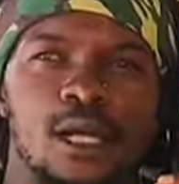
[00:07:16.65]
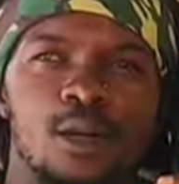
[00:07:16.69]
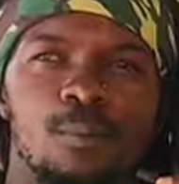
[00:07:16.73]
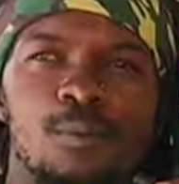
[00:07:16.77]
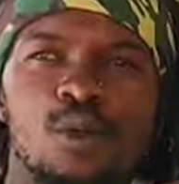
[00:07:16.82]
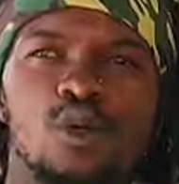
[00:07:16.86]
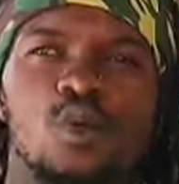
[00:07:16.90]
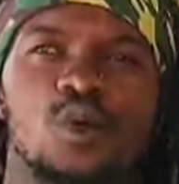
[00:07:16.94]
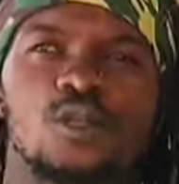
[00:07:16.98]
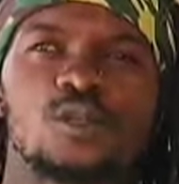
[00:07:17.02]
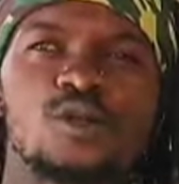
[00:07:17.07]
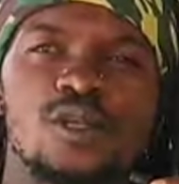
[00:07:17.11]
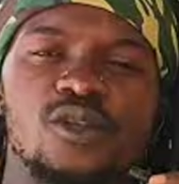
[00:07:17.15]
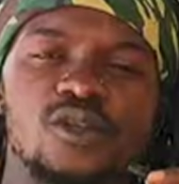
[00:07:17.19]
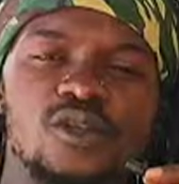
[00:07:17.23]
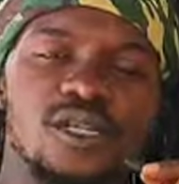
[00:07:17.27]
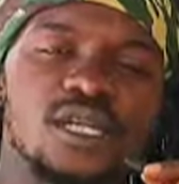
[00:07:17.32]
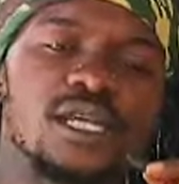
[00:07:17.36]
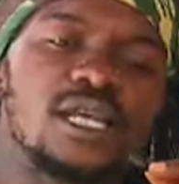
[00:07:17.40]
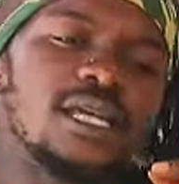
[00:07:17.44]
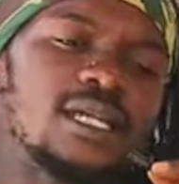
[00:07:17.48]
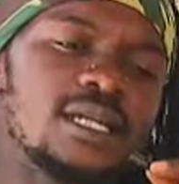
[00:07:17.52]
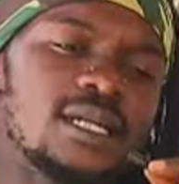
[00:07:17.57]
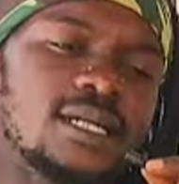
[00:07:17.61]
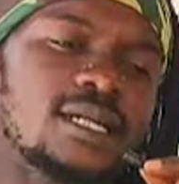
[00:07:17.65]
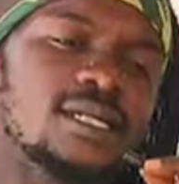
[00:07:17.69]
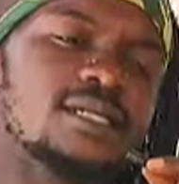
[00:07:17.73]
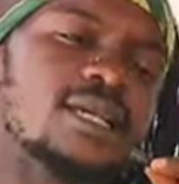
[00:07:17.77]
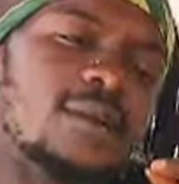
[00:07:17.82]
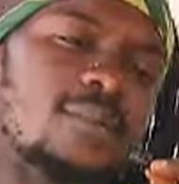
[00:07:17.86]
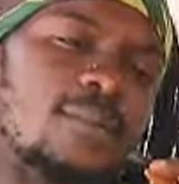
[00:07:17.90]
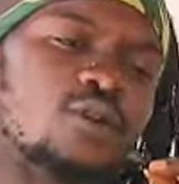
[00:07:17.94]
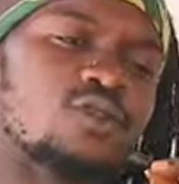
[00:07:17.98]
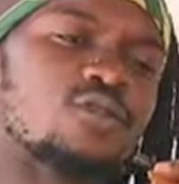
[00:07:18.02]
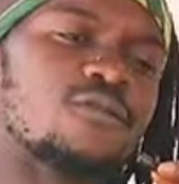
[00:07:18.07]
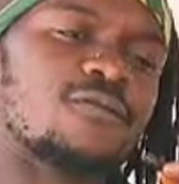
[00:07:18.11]
Because when you increase the
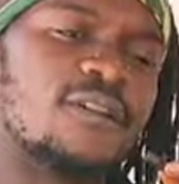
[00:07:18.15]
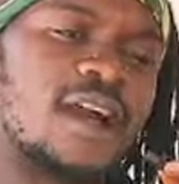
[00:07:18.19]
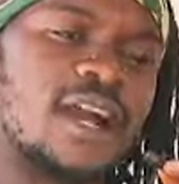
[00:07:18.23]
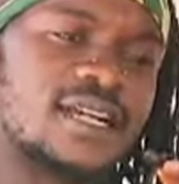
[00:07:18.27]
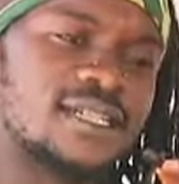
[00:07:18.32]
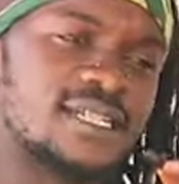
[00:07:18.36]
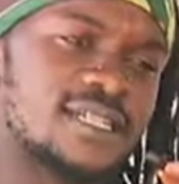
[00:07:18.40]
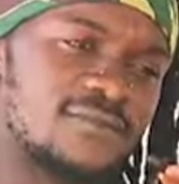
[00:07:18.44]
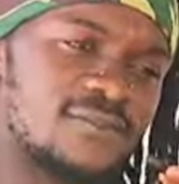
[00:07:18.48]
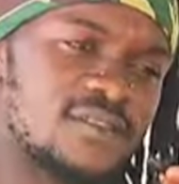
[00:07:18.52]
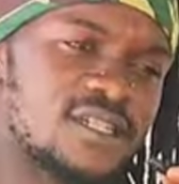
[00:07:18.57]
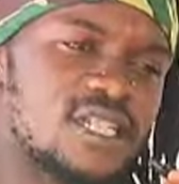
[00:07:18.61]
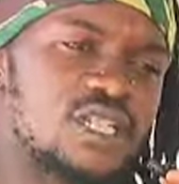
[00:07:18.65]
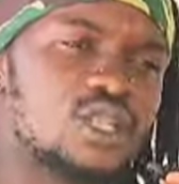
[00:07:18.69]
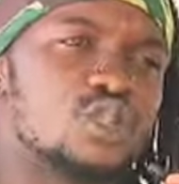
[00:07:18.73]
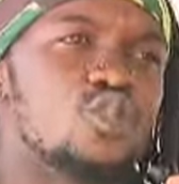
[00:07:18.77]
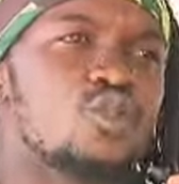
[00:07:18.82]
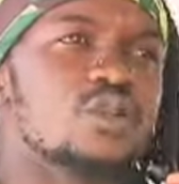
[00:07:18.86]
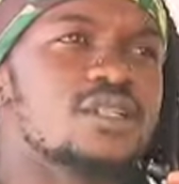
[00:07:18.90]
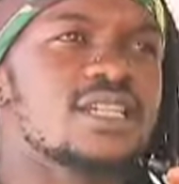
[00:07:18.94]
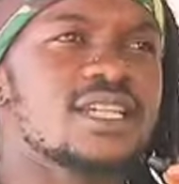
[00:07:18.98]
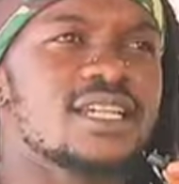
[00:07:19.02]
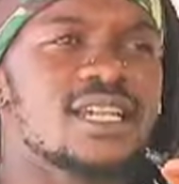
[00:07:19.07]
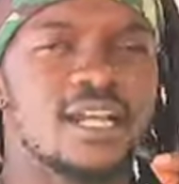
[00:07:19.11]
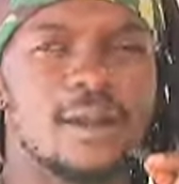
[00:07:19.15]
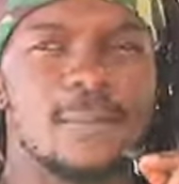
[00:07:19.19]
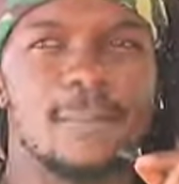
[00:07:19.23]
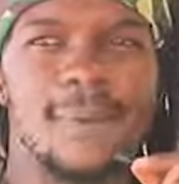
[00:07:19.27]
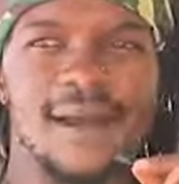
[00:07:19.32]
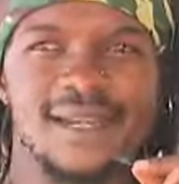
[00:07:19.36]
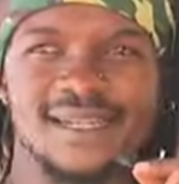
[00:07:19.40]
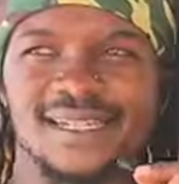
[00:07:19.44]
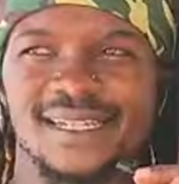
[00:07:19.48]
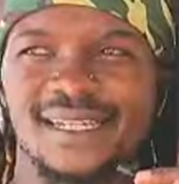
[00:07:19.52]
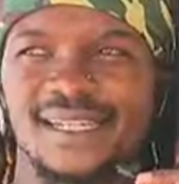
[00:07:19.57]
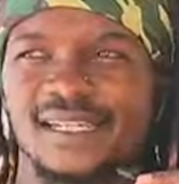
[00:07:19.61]
amount of activity you're taking
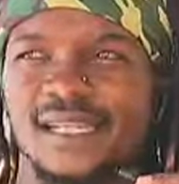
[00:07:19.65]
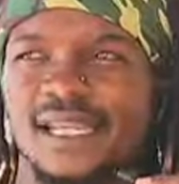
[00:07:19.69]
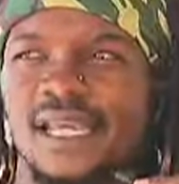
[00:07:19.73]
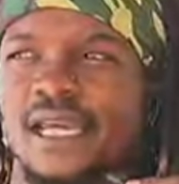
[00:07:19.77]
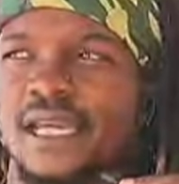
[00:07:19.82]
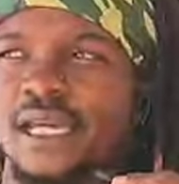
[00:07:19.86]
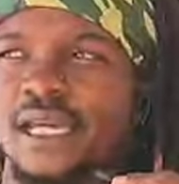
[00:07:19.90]
part in,